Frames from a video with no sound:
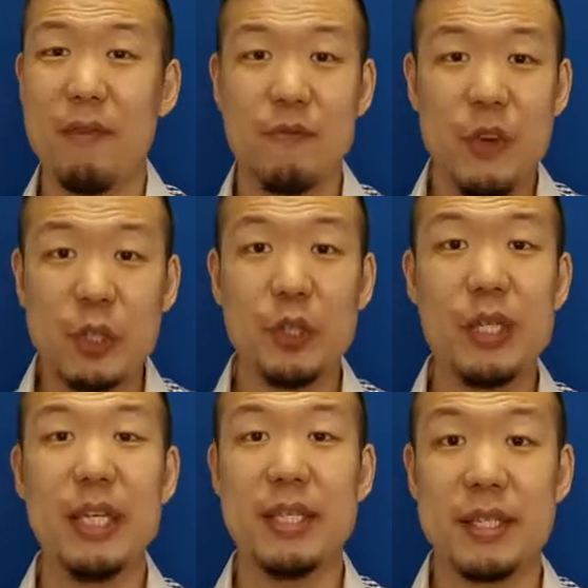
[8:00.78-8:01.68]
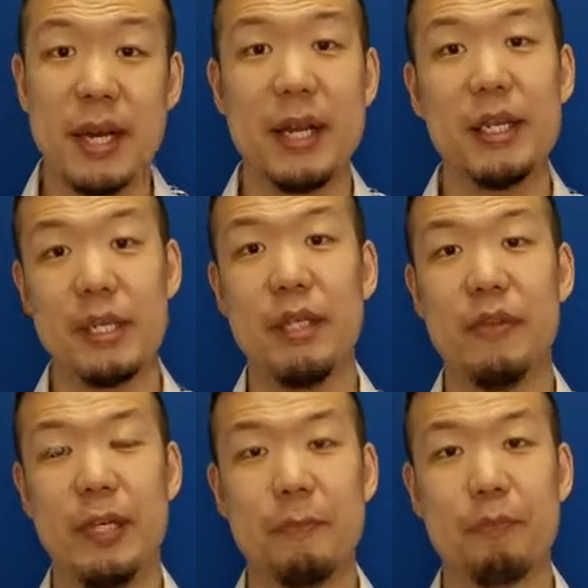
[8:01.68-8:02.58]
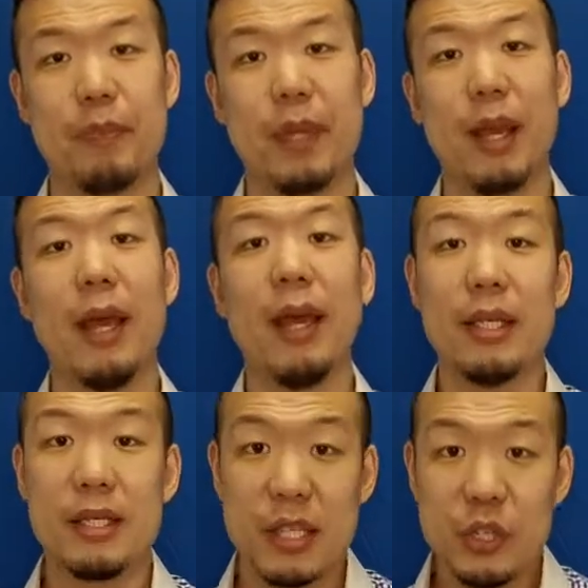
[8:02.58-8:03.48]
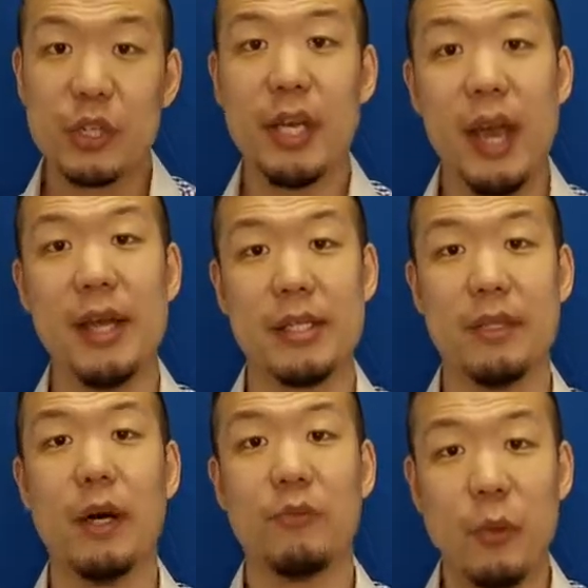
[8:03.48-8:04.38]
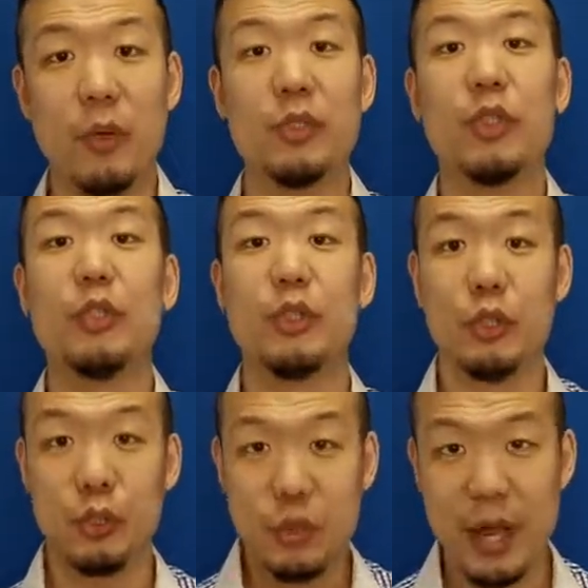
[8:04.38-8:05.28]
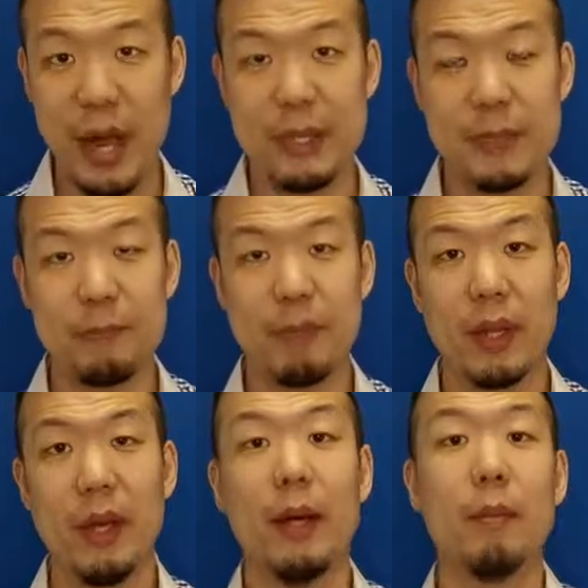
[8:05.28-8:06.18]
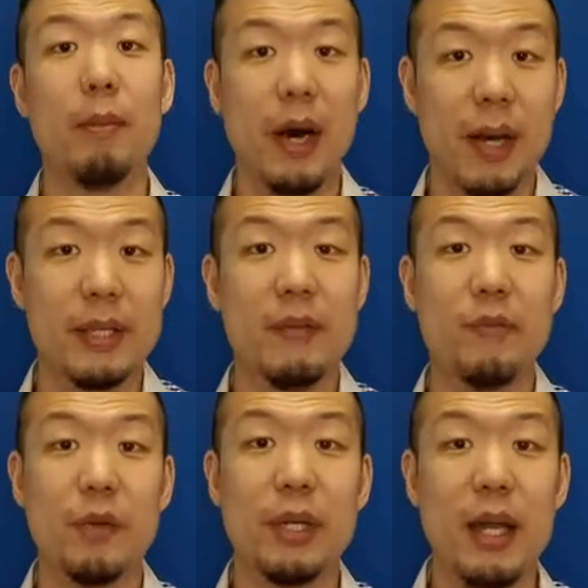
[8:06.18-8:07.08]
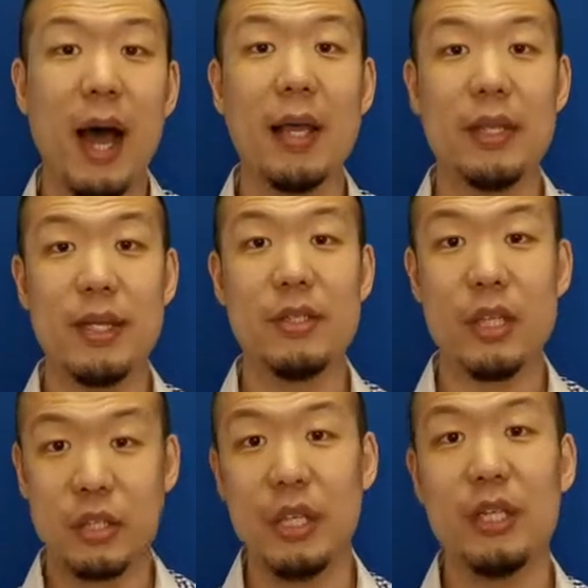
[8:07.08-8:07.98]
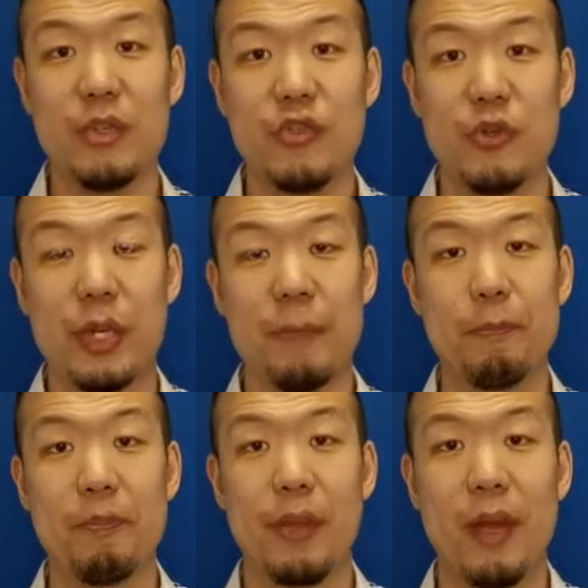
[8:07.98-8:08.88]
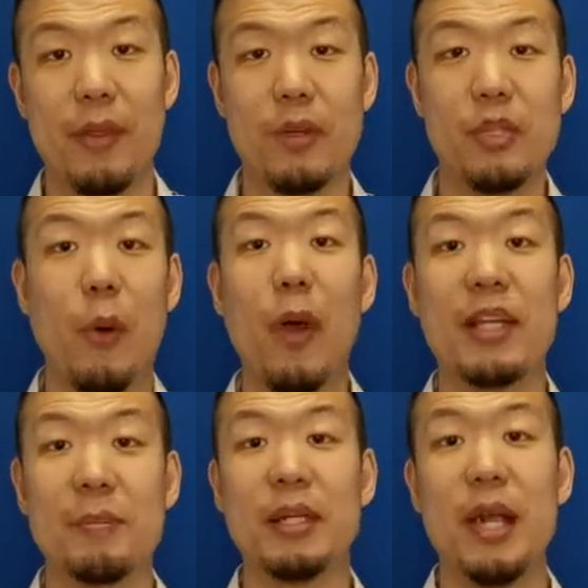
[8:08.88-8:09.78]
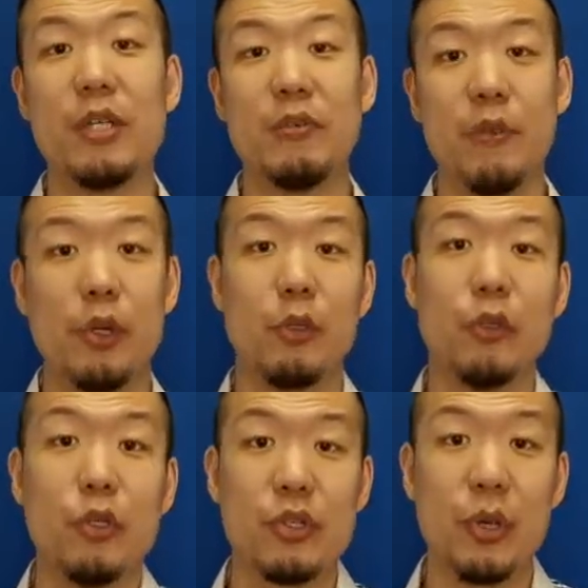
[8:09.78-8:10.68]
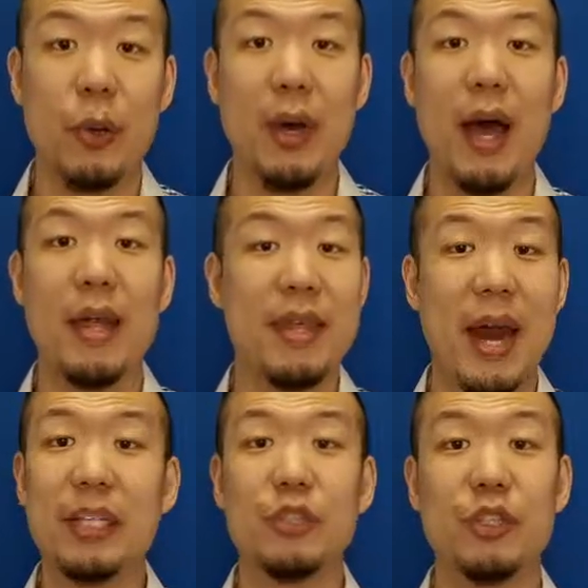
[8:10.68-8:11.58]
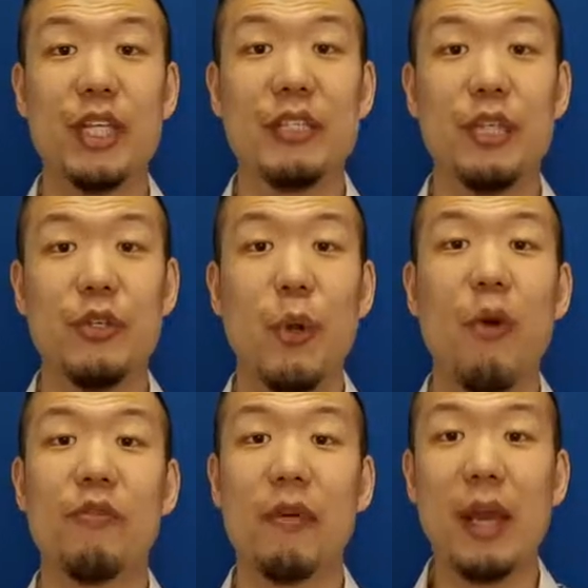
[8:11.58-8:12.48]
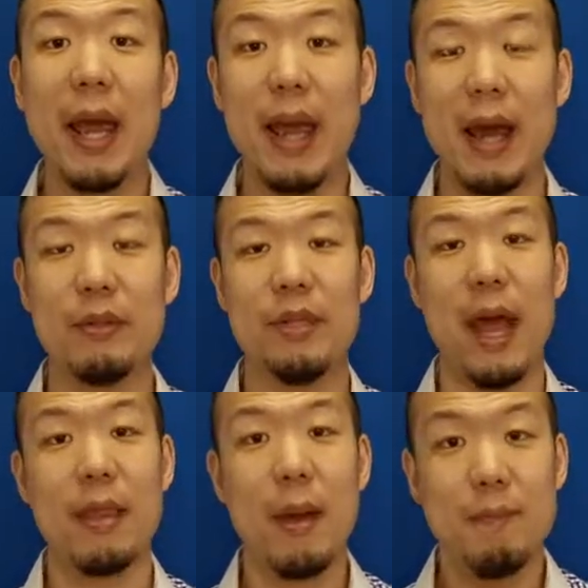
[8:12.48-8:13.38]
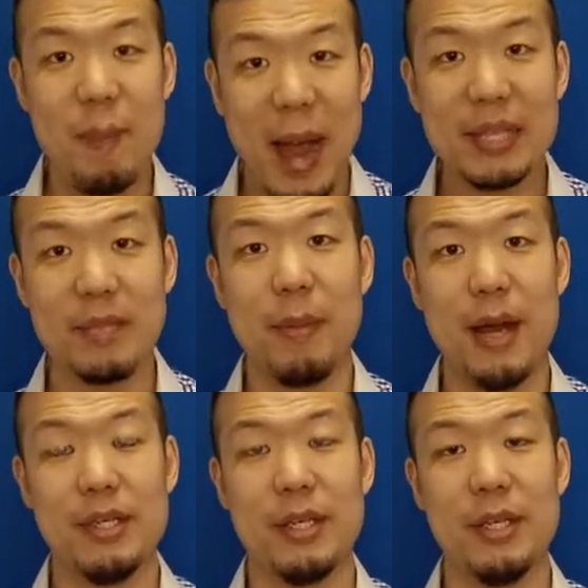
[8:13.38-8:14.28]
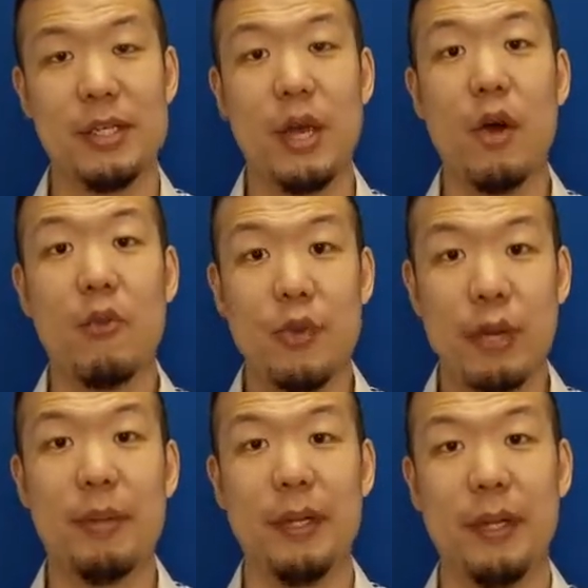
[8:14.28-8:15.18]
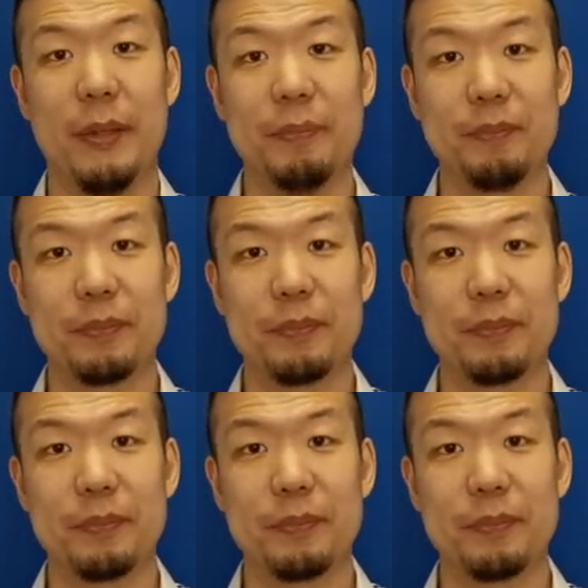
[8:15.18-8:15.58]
a visually stunning CV. In such a case, of course, you should do that. But if you're not in such an industry and there is no expectation for you to do so, then I suggest that you go for a layout that maximizes readability.